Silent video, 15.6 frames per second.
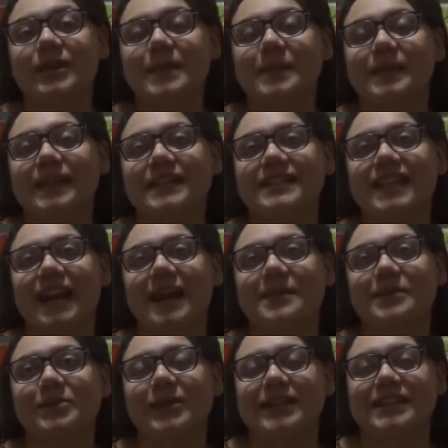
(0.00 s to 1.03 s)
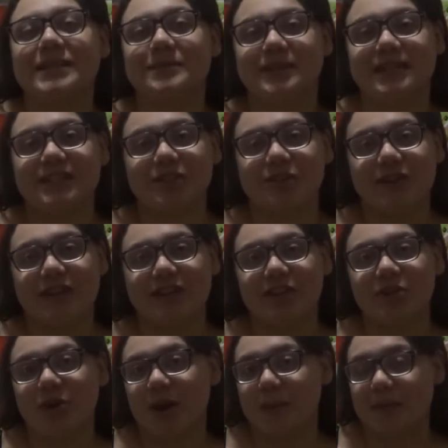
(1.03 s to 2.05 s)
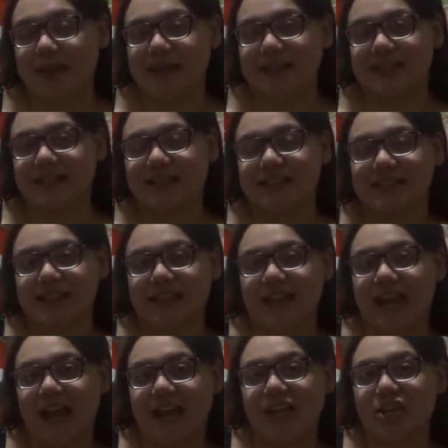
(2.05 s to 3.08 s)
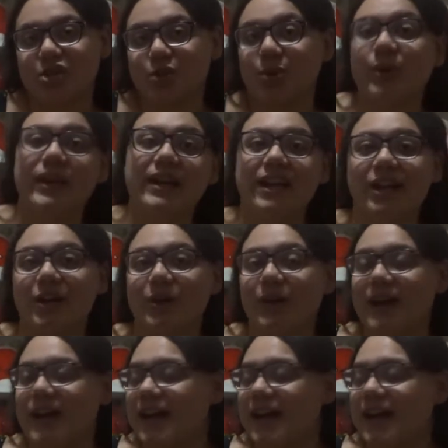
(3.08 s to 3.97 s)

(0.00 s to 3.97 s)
plush that I'm going to be showing you are basically a trio.